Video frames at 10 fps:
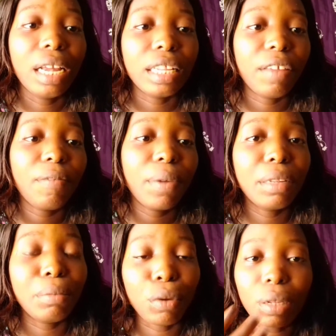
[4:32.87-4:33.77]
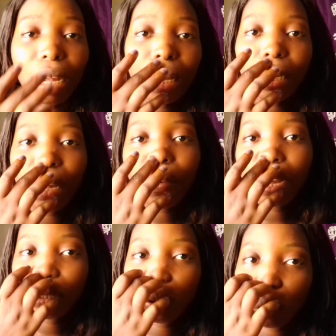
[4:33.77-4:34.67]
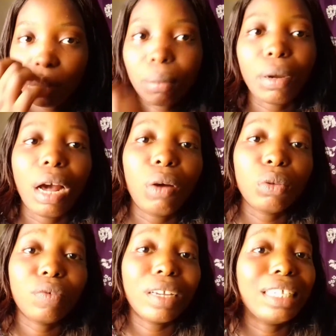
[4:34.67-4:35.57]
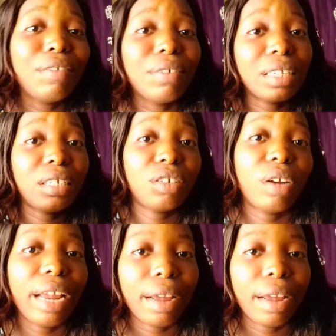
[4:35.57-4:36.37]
they paid me that if I should, but I want to first give it a try.